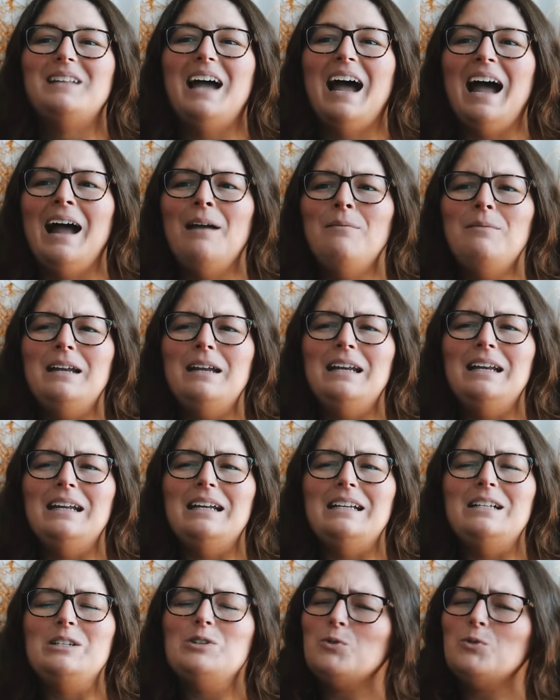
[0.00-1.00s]
I mean,
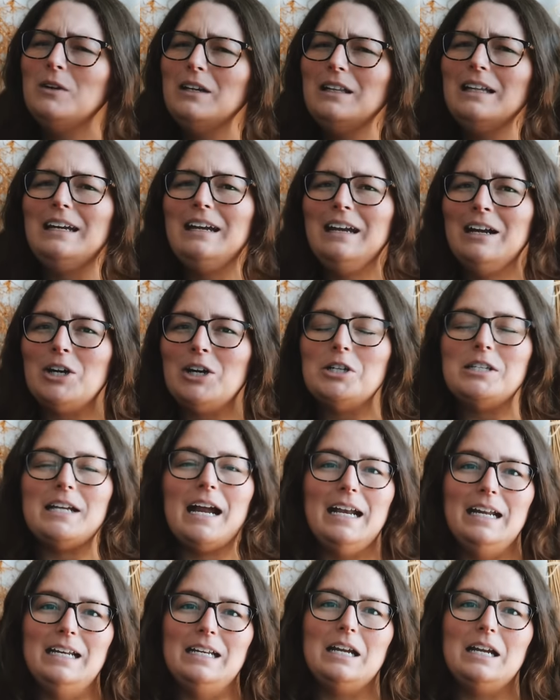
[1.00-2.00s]
it's really
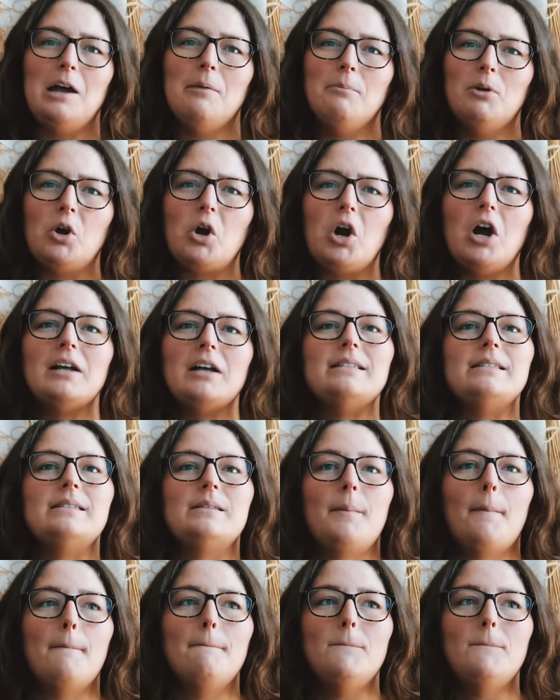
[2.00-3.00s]
irritating to come across
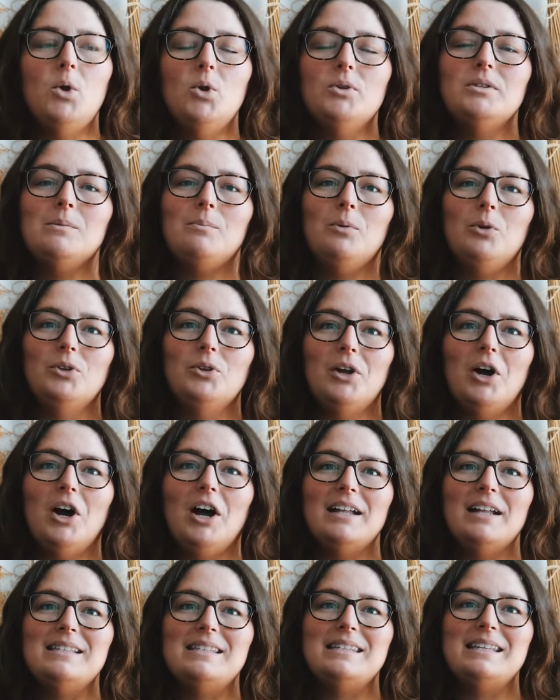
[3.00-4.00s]
multiple
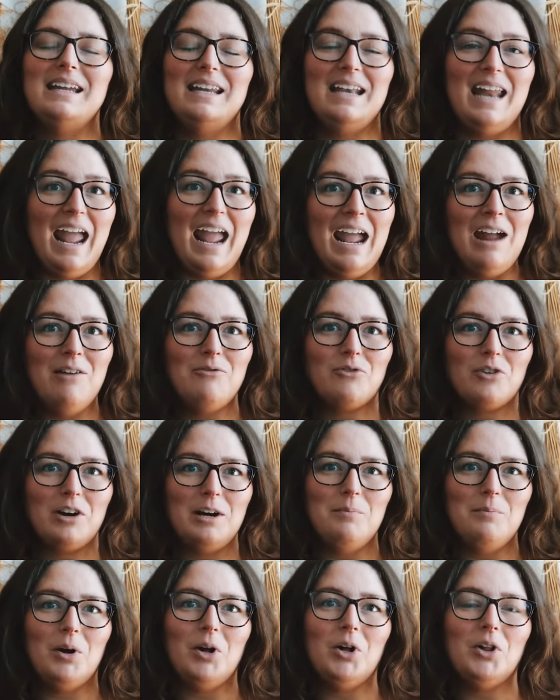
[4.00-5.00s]
knots in every
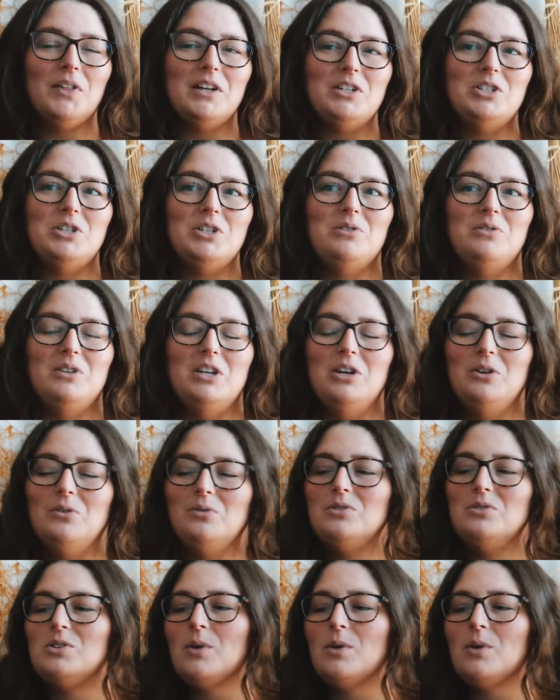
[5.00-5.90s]
ball that you use.